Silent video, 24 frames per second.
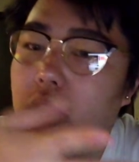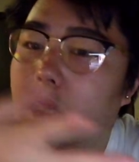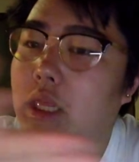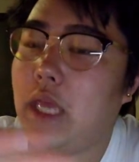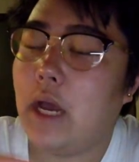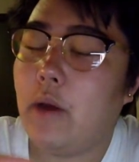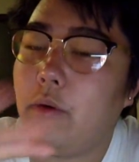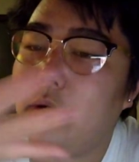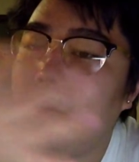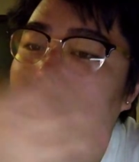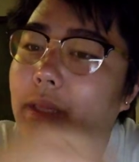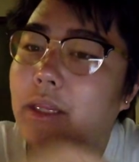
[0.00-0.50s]

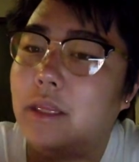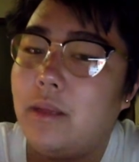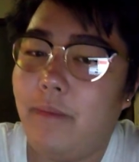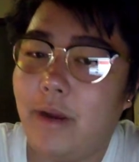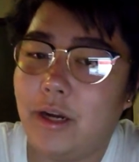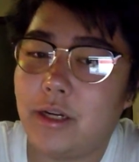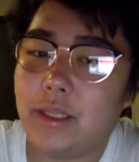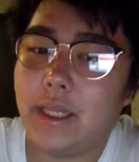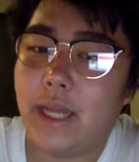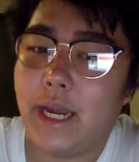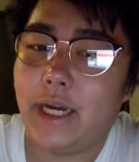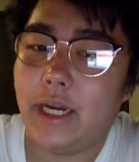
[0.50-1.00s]
the
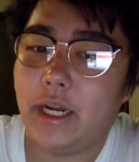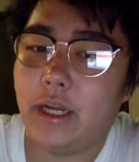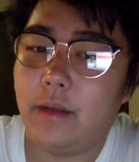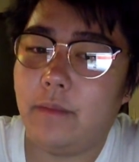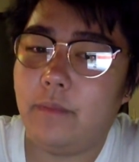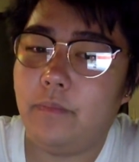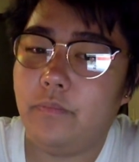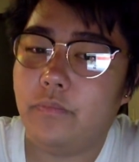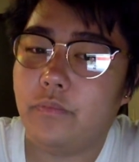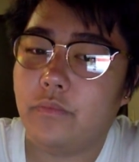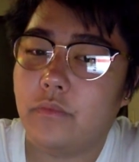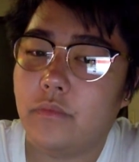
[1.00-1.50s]
better lineup,
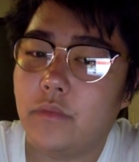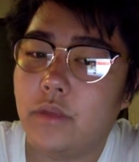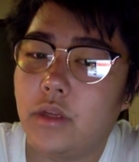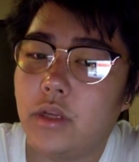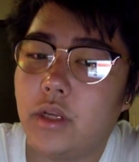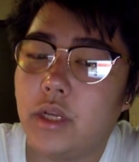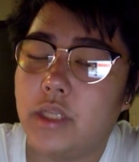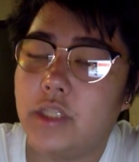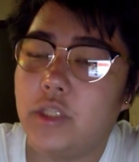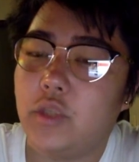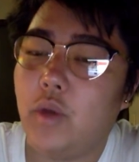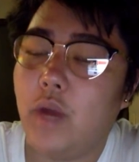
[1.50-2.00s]

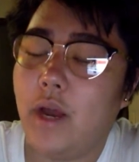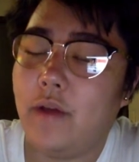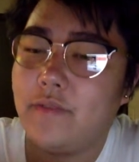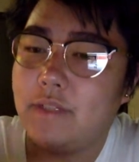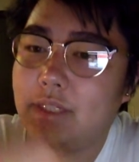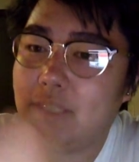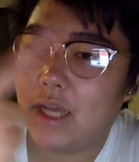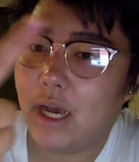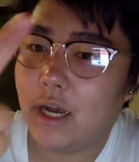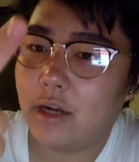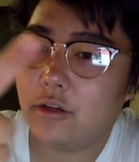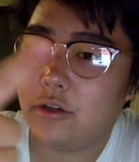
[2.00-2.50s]
because you have
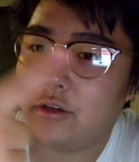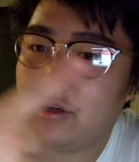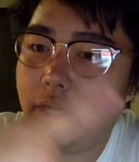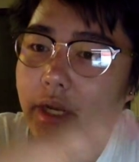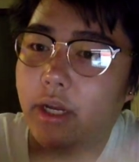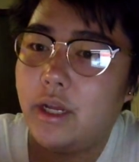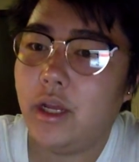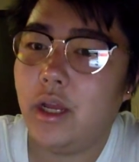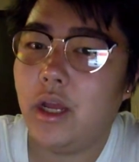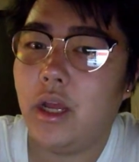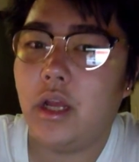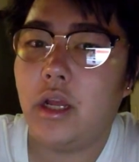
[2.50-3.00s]

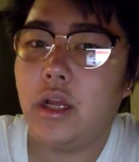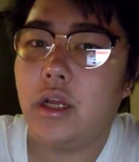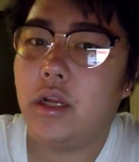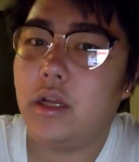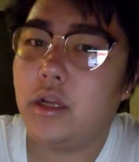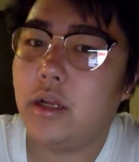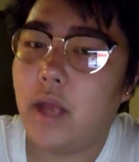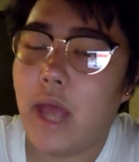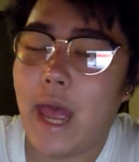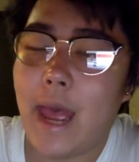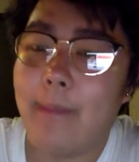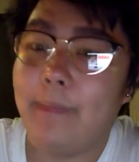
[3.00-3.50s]
Sakura,
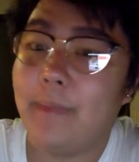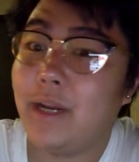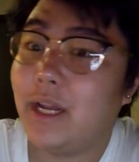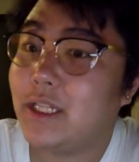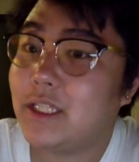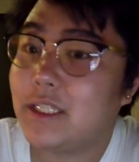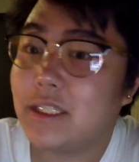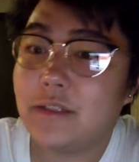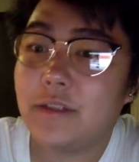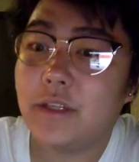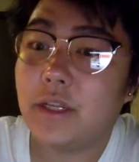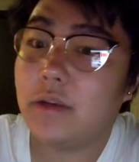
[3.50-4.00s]

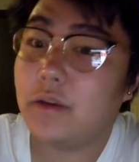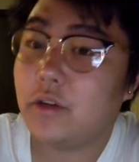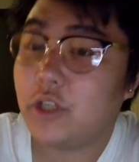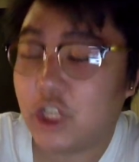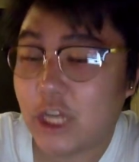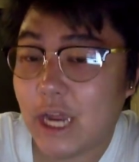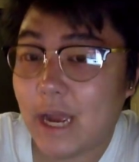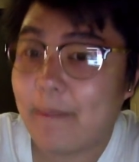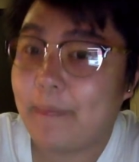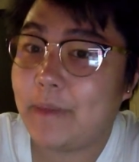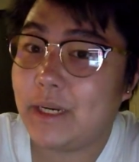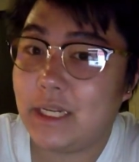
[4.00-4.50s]
Mnet's
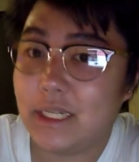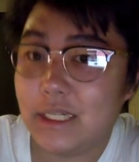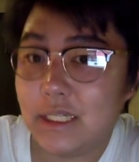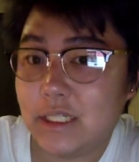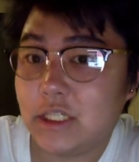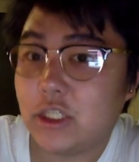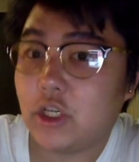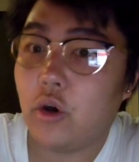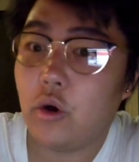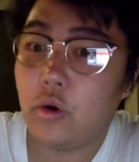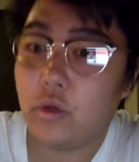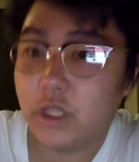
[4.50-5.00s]

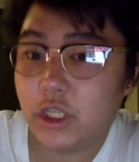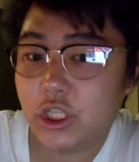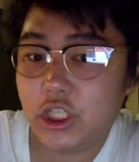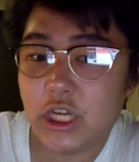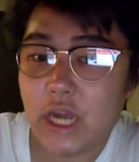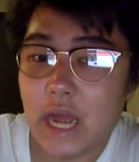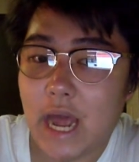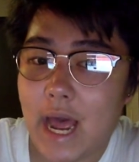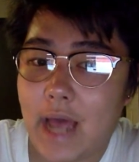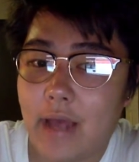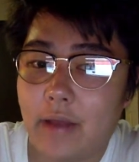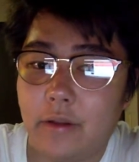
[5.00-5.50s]
Japanese golden
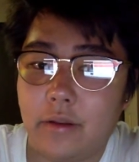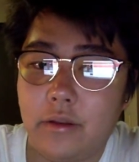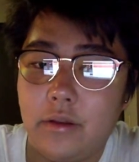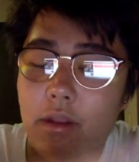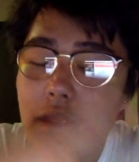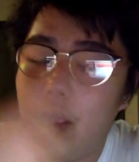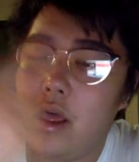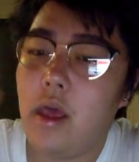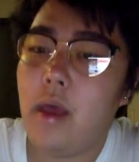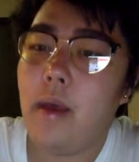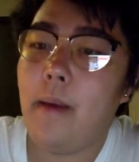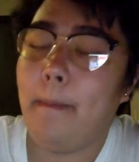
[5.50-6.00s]
child,
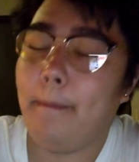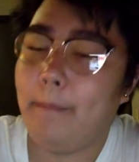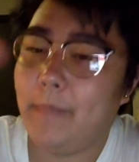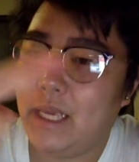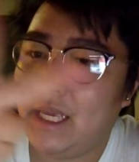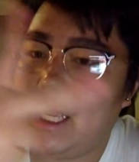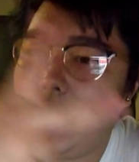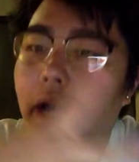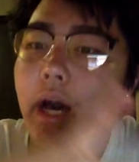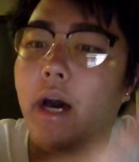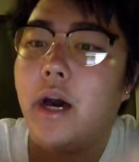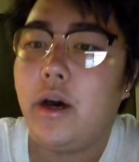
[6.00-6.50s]

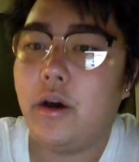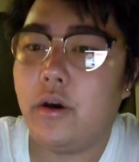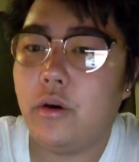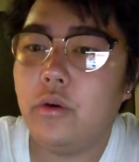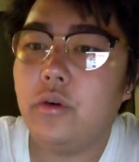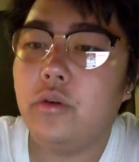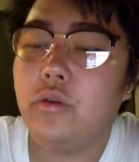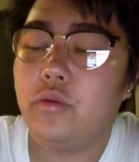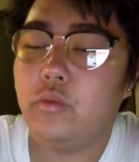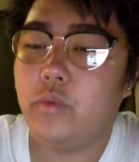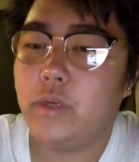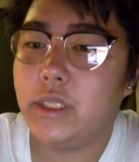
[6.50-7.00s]

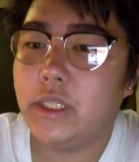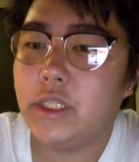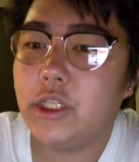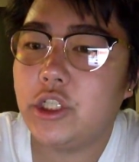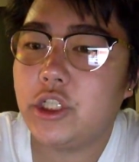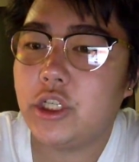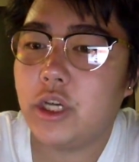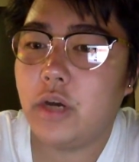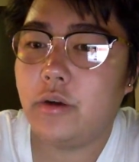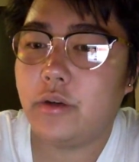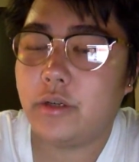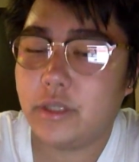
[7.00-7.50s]
Miho, who really
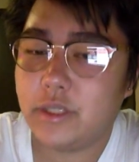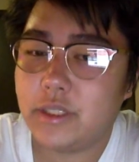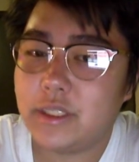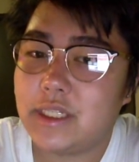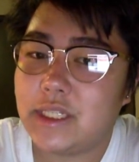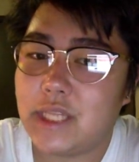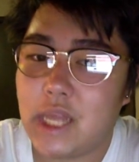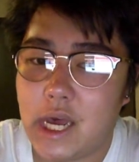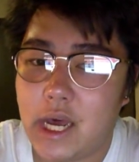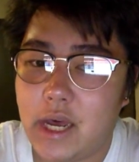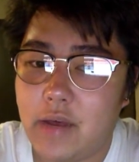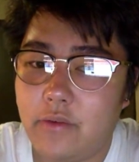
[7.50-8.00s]
showed her
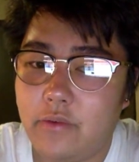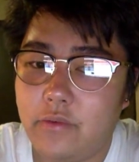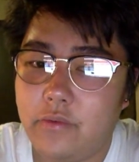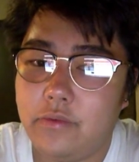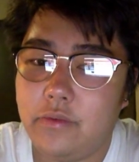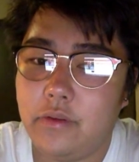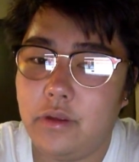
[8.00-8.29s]
stuff,